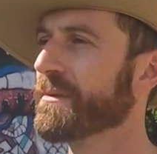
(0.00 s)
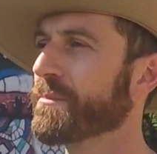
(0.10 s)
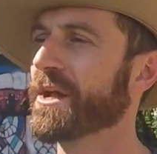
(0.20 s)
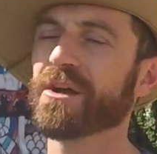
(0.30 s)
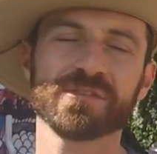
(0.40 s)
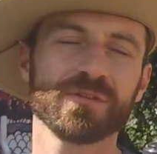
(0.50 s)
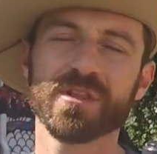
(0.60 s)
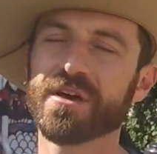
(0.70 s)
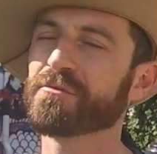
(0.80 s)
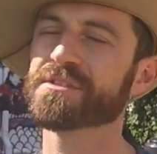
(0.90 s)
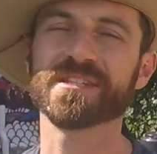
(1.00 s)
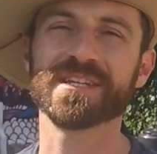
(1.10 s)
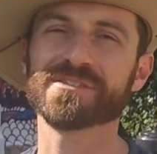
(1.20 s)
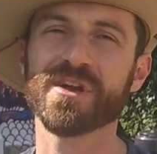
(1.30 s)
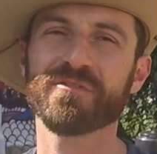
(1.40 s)
but I also love what
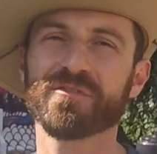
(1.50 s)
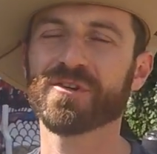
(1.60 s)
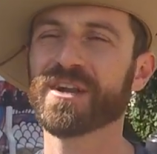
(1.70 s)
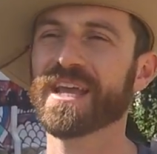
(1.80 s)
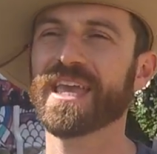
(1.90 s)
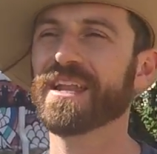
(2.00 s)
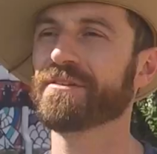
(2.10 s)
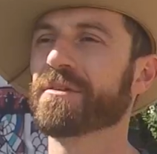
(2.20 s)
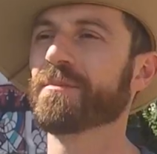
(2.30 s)
cities offer, and I can't even